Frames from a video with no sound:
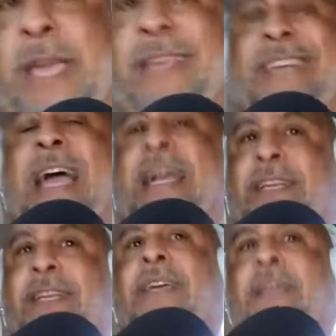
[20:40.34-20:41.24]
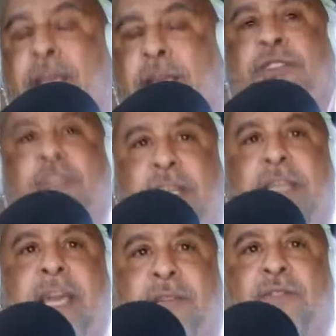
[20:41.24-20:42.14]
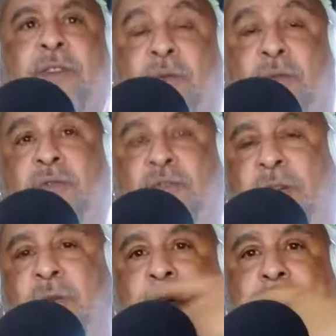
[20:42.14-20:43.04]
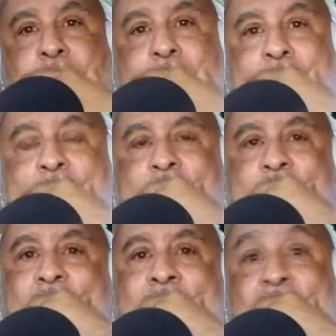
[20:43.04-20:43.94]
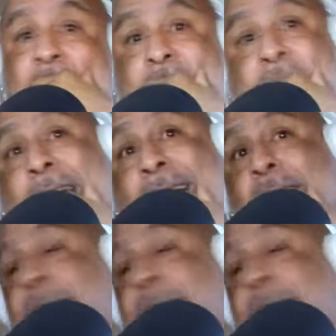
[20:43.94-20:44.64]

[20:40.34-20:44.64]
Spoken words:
Exactly, it should connect straight away, and it's not.